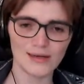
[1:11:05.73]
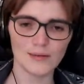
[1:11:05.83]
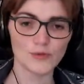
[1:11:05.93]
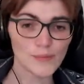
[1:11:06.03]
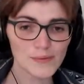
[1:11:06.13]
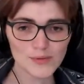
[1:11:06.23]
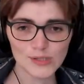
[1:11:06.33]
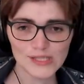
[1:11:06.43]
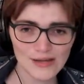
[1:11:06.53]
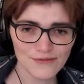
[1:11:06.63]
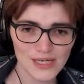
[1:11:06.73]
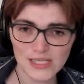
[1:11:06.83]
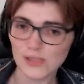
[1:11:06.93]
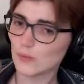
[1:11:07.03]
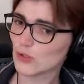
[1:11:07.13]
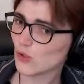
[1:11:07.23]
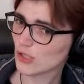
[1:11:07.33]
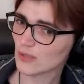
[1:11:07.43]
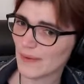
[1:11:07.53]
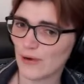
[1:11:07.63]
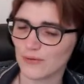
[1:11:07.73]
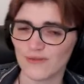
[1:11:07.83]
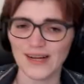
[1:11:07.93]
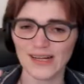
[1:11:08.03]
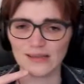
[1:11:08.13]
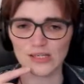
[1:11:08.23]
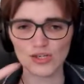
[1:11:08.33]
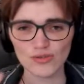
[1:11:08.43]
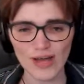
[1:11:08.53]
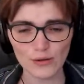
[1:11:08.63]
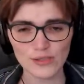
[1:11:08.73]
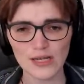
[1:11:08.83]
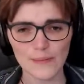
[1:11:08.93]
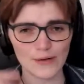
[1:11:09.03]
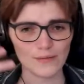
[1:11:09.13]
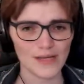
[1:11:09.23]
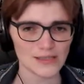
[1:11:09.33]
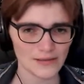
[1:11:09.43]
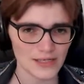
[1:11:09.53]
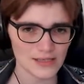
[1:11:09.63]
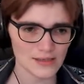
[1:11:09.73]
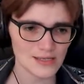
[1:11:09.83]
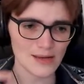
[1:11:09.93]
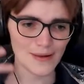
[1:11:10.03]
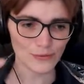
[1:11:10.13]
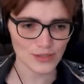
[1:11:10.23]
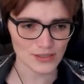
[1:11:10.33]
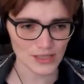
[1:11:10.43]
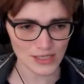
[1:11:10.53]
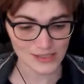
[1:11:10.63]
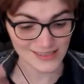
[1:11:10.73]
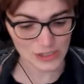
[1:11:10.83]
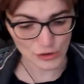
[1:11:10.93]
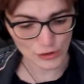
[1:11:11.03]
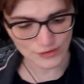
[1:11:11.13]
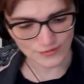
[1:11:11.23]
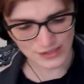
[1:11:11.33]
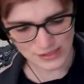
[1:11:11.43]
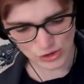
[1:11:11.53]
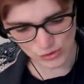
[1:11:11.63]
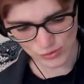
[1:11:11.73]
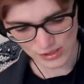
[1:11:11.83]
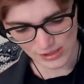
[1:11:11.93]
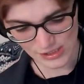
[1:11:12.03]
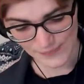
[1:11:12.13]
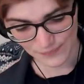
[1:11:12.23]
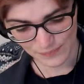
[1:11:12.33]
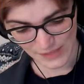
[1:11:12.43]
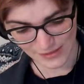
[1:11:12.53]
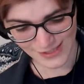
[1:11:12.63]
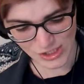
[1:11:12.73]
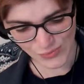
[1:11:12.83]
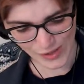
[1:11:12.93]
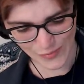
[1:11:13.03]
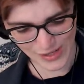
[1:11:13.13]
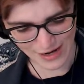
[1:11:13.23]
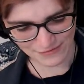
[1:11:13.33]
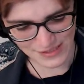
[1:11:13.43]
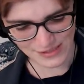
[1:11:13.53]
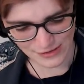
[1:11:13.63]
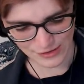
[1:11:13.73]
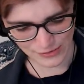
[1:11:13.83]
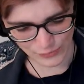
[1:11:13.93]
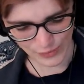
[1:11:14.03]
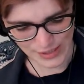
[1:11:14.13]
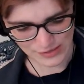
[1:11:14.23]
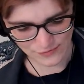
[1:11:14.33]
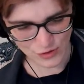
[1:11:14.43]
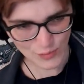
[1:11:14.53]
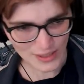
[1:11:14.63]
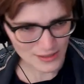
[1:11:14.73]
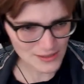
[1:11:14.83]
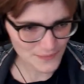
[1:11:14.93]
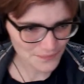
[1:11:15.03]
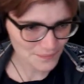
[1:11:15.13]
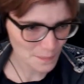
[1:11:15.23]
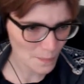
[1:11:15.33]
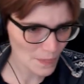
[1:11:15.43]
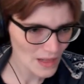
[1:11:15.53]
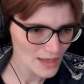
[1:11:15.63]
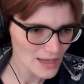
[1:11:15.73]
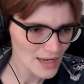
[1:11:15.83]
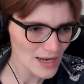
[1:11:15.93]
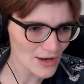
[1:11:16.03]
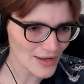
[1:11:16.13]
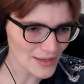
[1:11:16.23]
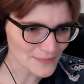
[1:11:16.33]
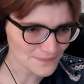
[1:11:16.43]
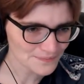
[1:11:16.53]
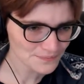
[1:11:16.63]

Problems with Cepheids, we talked about the fact that there's crowding, about the metallicity, about the dust. There's a lot of these issues. And this is why we have these other ways of doing it. Okay.